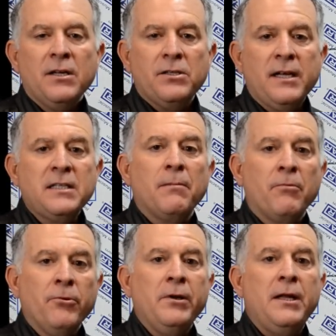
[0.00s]
So that's a
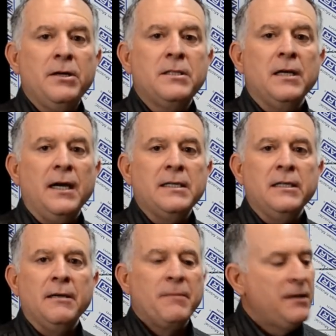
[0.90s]
really good size
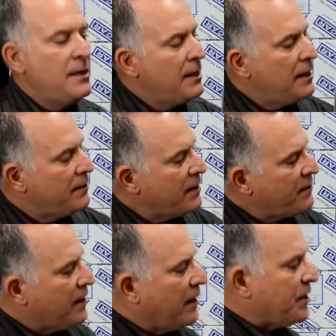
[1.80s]
lip. They've
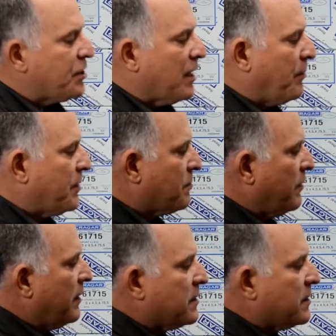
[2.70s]
done a nice job with this wheel.